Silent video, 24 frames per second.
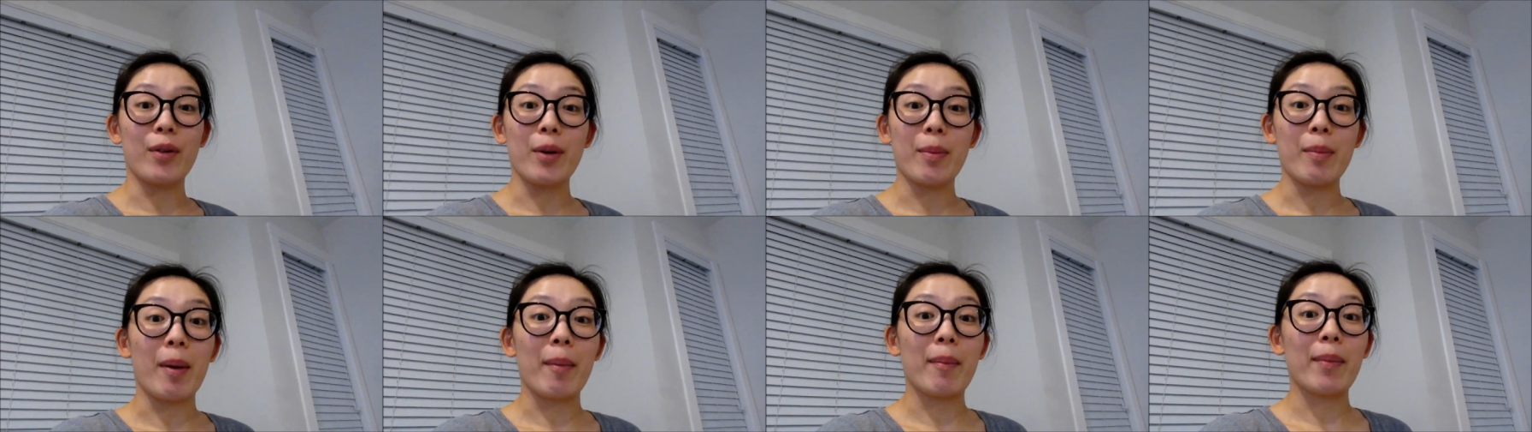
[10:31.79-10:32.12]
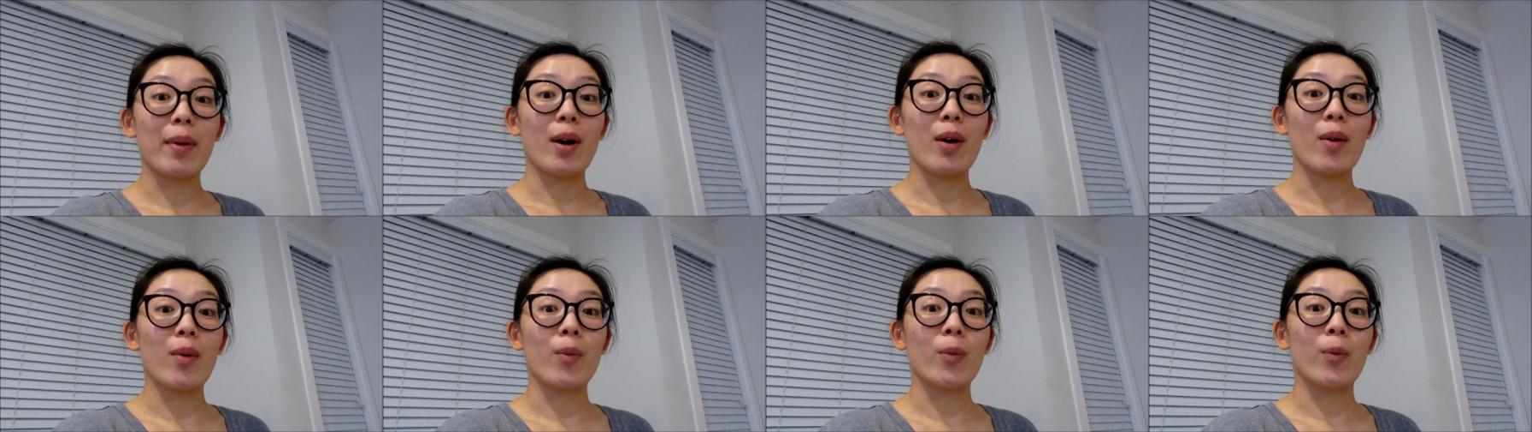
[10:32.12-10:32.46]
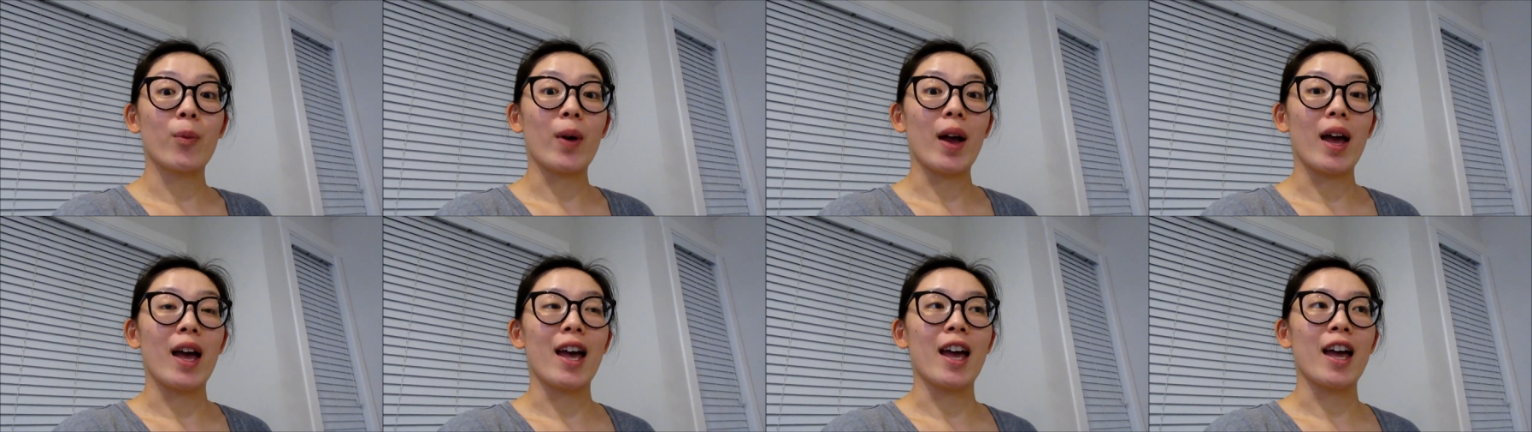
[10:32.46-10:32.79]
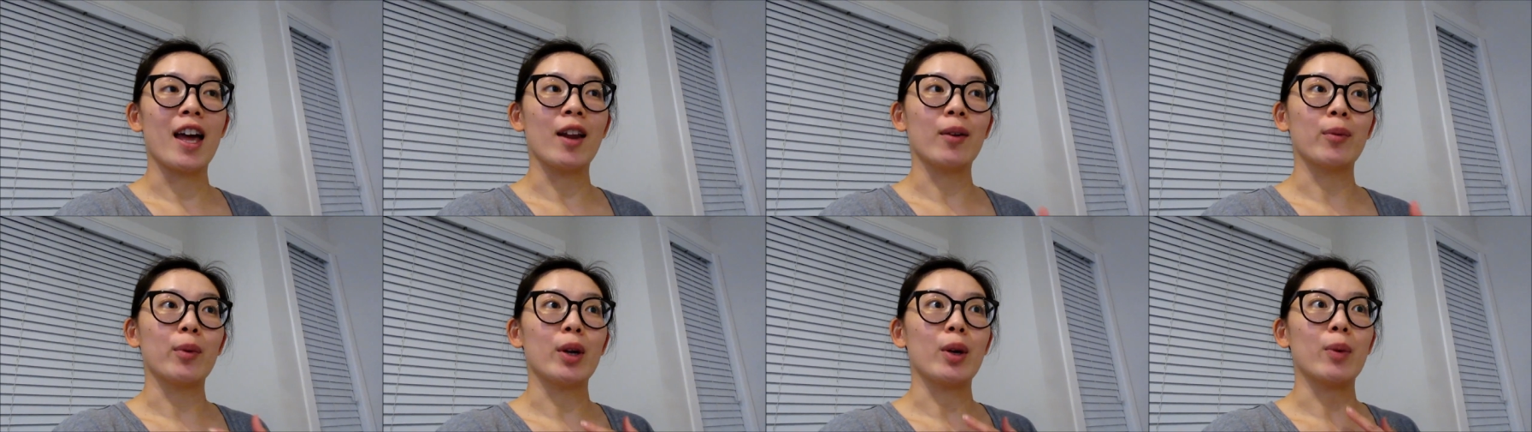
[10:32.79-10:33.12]
remember
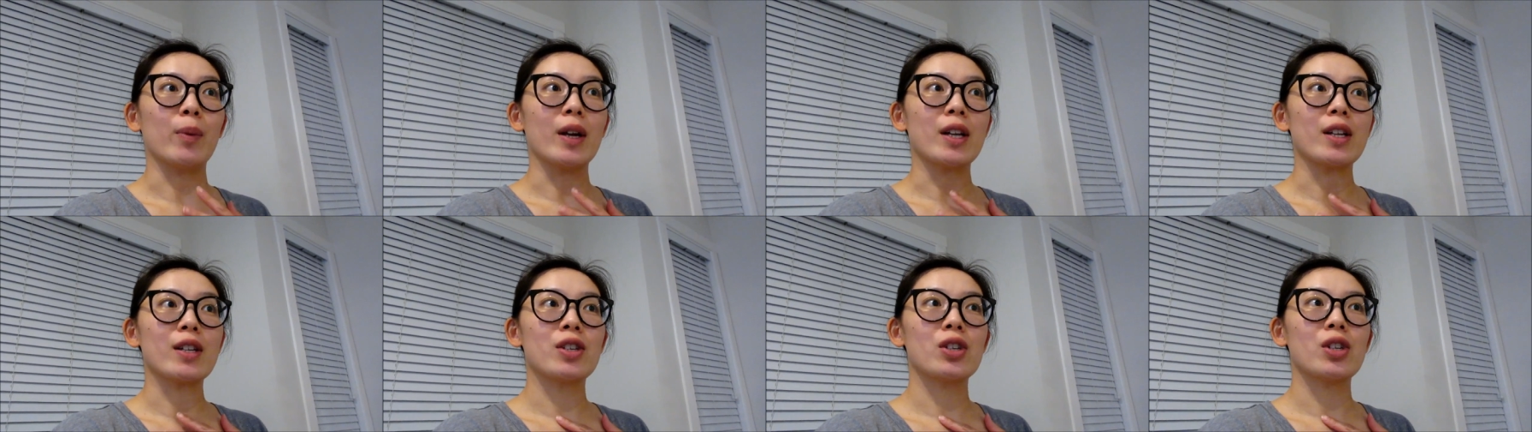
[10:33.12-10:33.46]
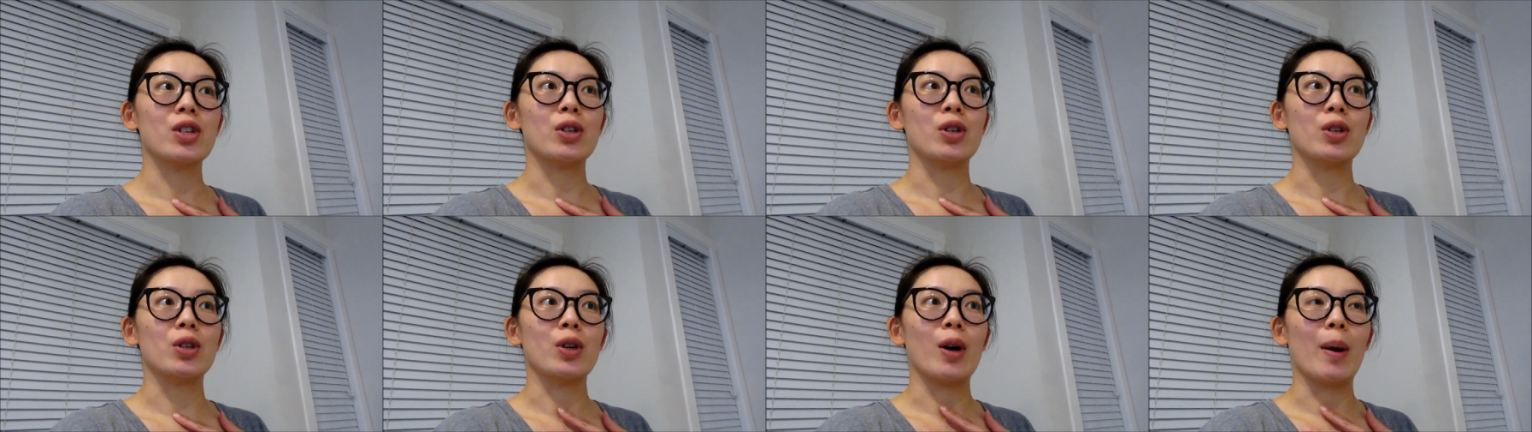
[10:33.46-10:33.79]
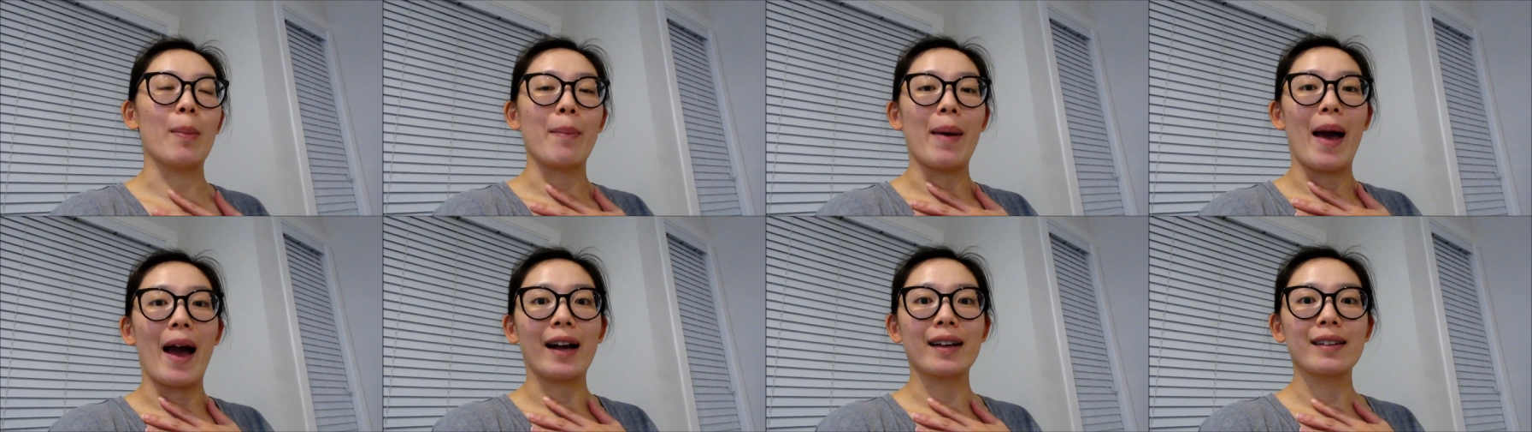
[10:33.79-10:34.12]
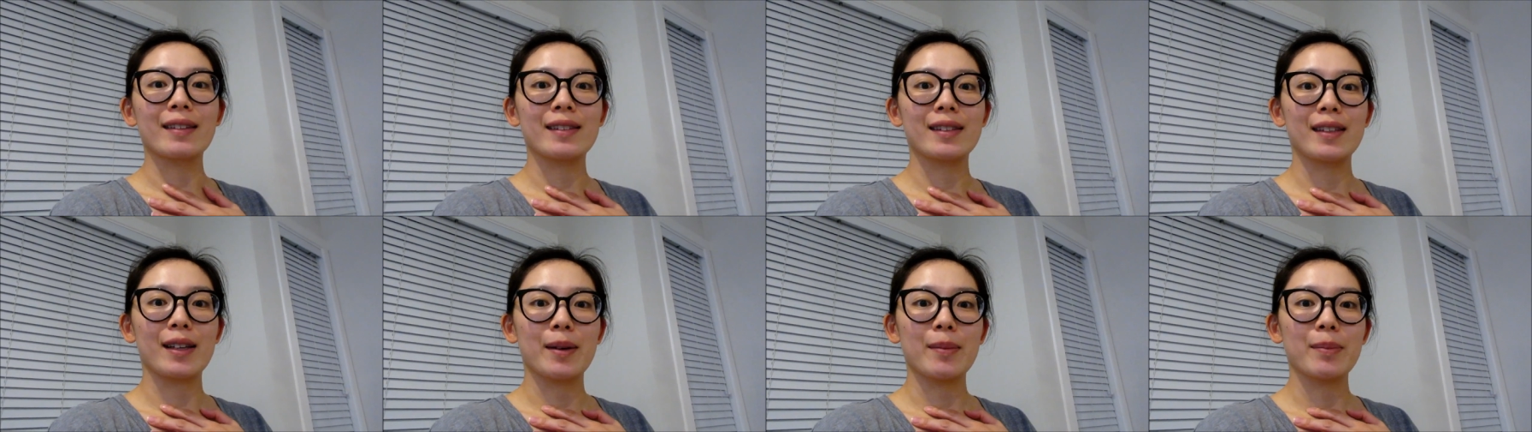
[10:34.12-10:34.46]
when we went to
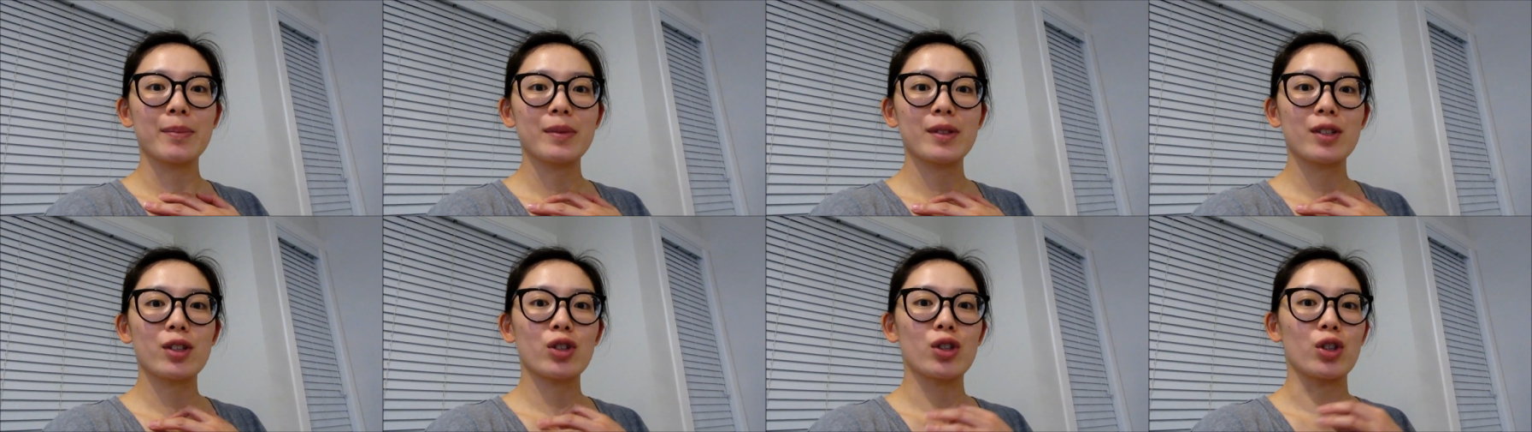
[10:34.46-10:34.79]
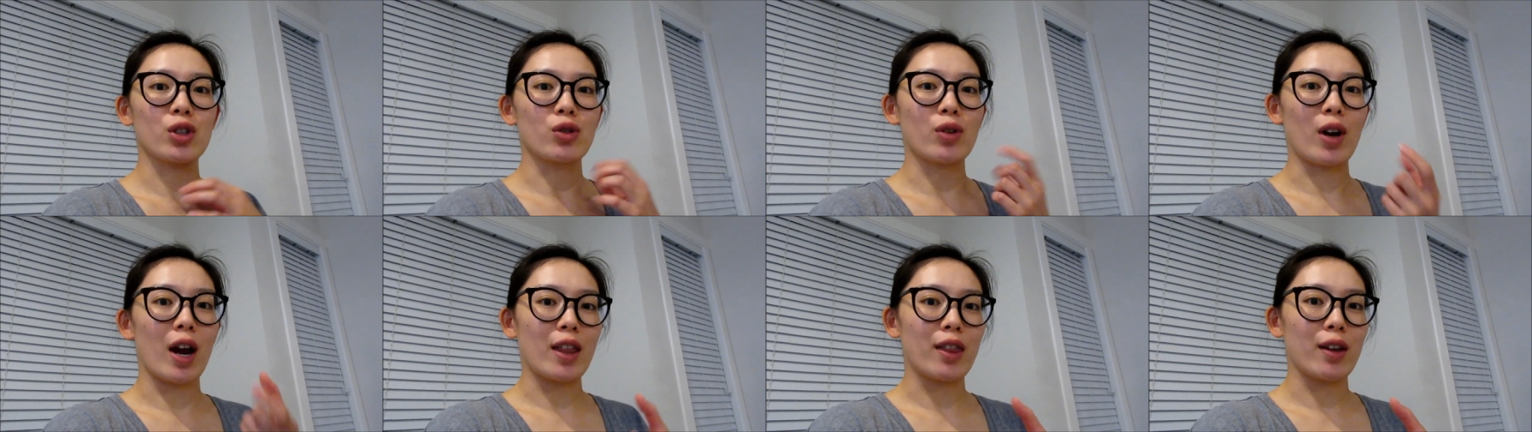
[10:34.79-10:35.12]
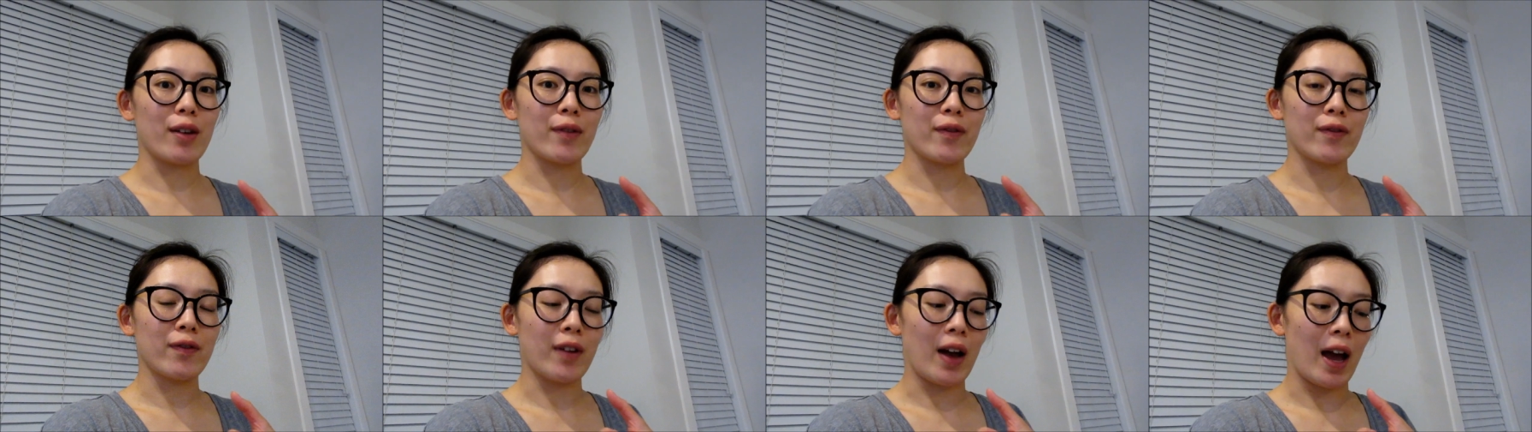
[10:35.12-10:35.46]
Maxim's to try to